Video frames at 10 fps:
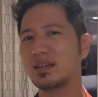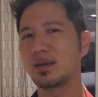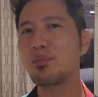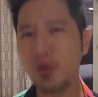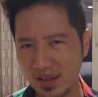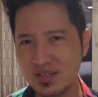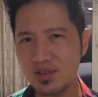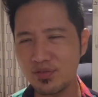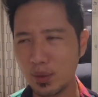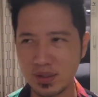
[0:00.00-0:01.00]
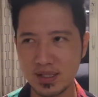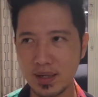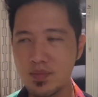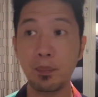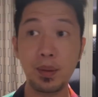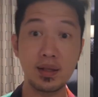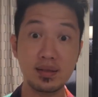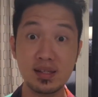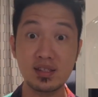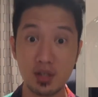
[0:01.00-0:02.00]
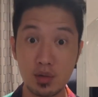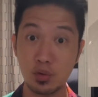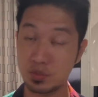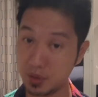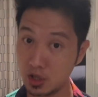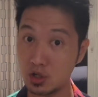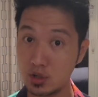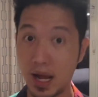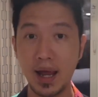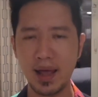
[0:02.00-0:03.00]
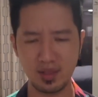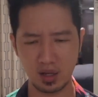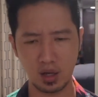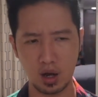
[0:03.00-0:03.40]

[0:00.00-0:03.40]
impressive, I would say, but the dessert was pretty good. I had the